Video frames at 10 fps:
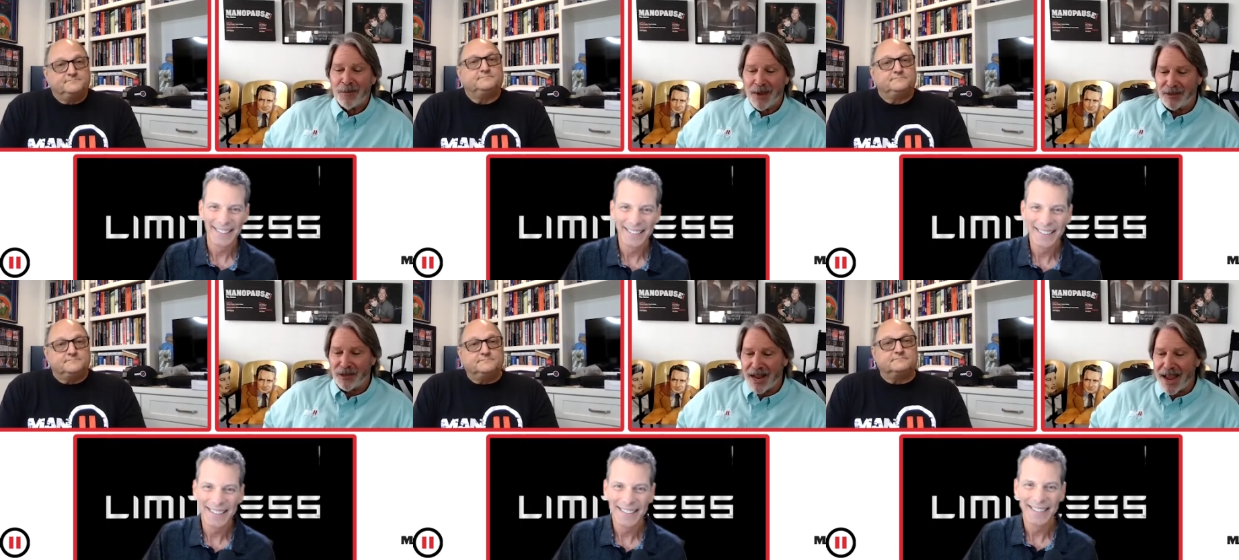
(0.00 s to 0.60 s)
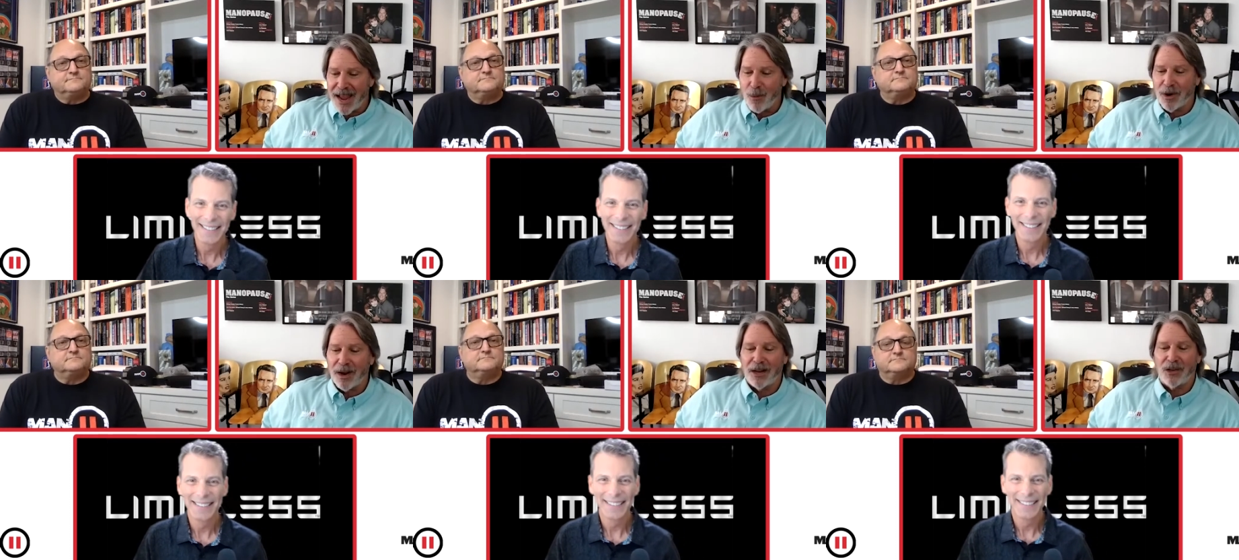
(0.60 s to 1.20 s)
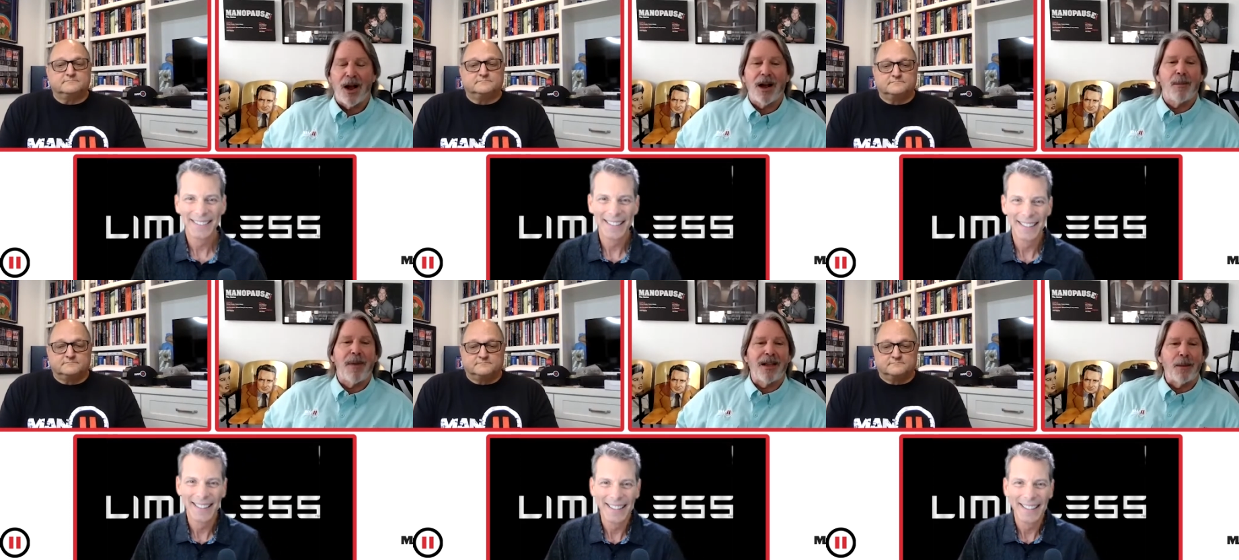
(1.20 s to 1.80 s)
Speaker 1: And today we're going to talk
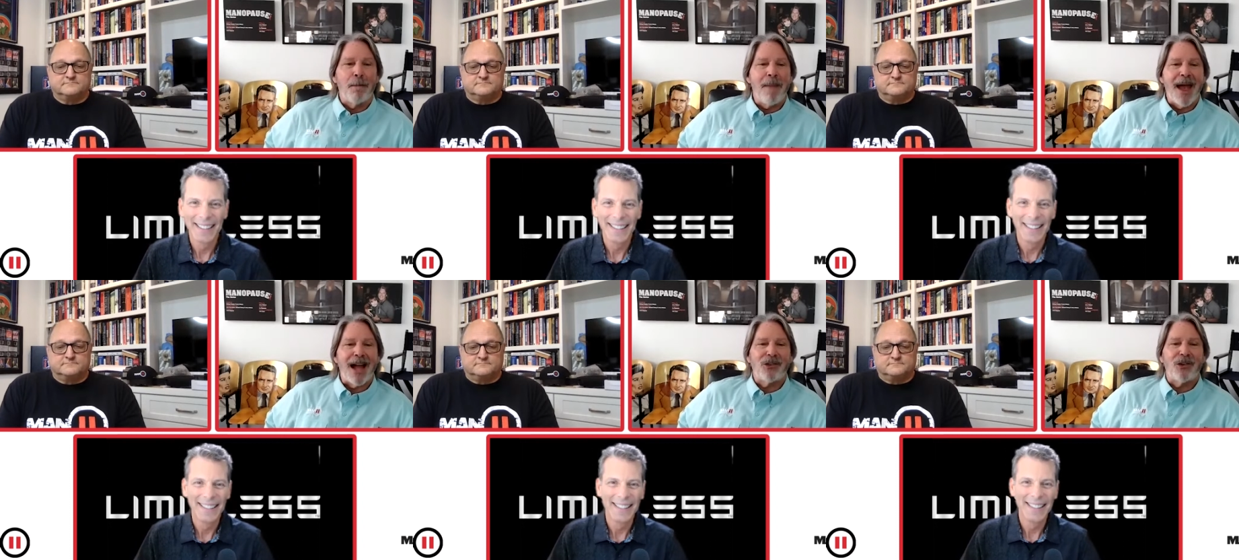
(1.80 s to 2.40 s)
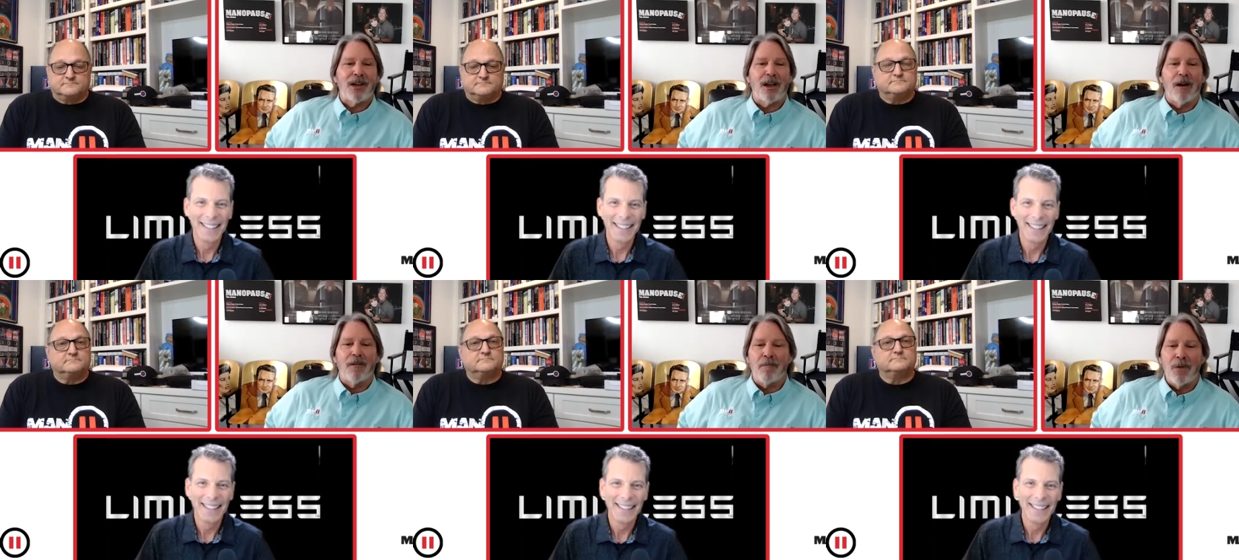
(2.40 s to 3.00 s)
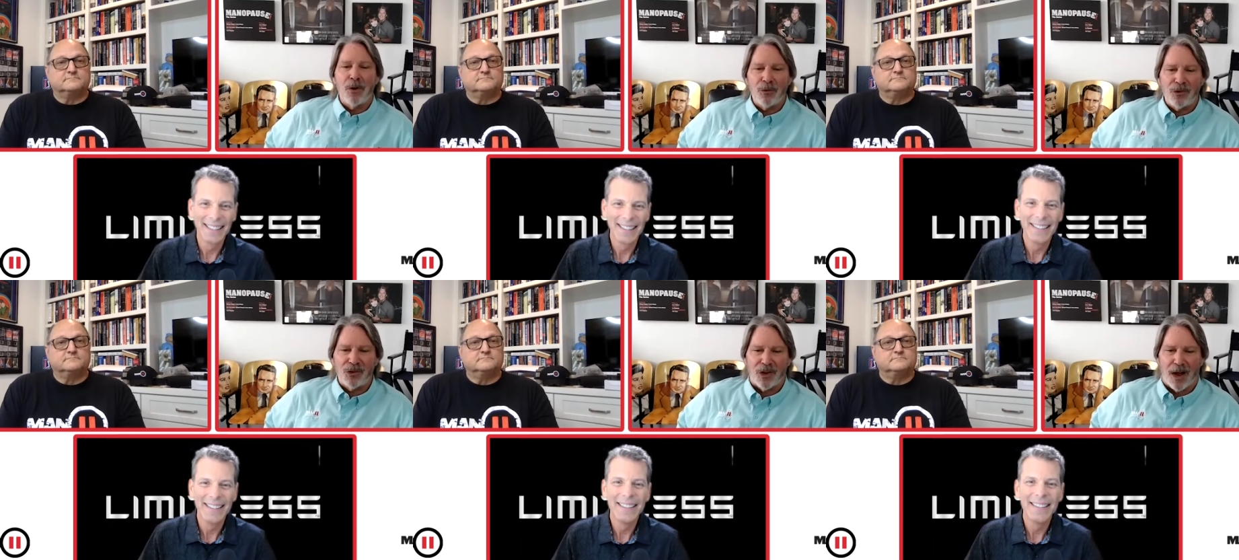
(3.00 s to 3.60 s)
about the magic of
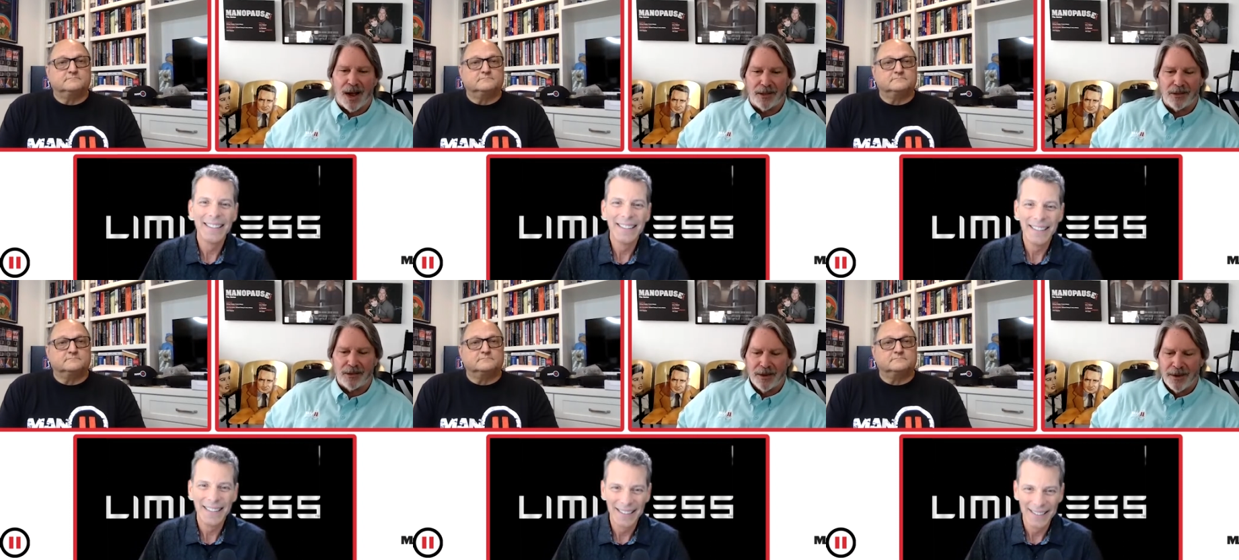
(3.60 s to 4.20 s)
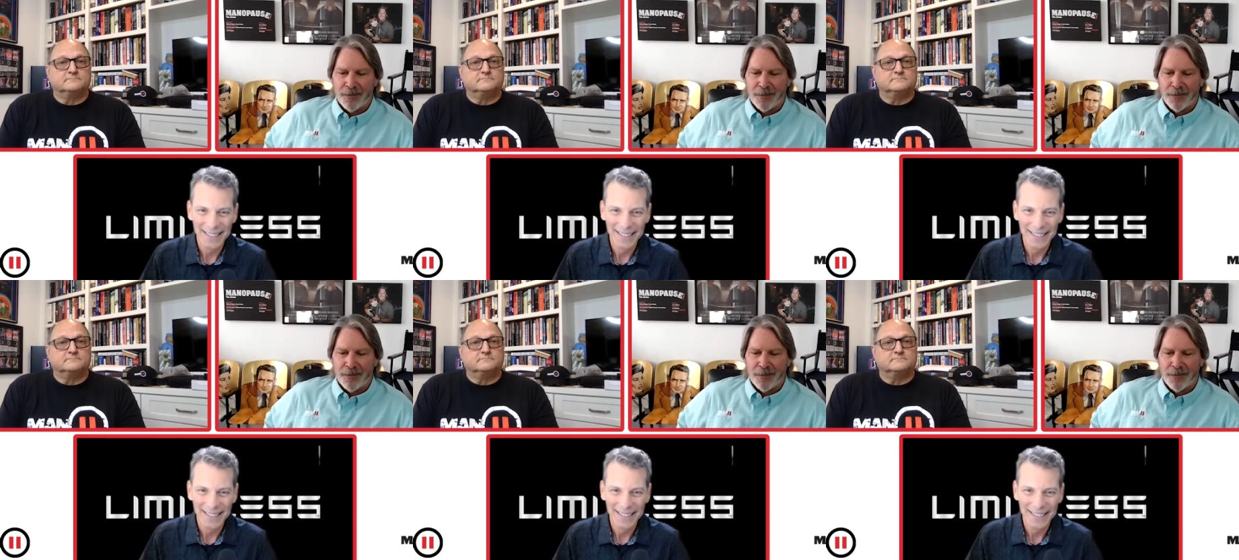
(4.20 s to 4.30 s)
moonshots